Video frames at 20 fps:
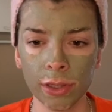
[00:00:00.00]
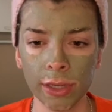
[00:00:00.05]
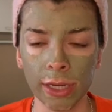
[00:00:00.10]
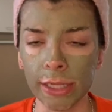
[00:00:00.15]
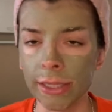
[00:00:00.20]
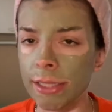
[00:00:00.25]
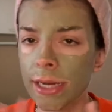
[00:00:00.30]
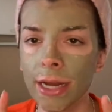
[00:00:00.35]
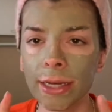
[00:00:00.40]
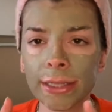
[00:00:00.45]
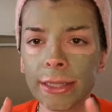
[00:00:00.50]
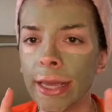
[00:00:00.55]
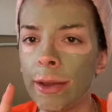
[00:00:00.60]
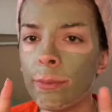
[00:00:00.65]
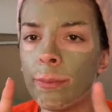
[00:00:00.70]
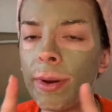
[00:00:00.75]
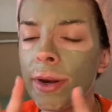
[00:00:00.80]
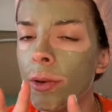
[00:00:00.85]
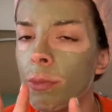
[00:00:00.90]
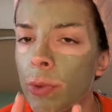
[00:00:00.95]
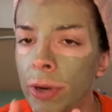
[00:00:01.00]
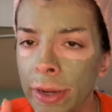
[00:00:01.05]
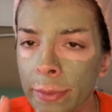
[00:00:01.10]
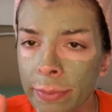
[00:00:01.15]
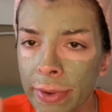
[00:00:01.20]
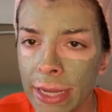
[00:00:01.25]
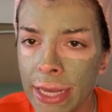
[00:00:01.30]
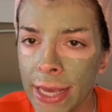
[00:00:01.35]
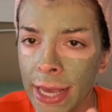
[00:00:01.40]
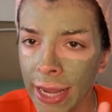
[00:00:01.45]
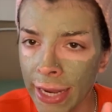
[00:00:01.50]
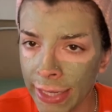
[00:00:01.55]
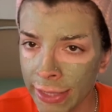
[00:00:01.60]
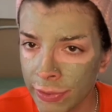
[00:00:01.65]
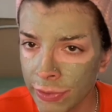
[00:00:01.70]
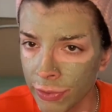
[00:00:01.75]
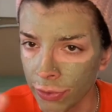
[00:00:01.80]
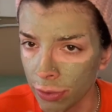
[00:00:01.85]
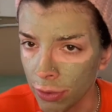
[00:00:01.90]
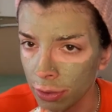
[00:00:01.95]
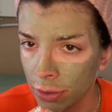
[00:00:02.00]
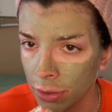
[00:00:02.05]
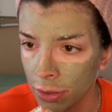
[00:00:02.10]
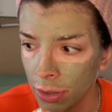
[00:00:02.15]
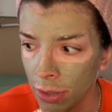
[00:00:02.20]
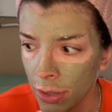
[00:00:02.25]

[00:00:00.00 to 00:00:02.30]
But it wouldn't be Cancer,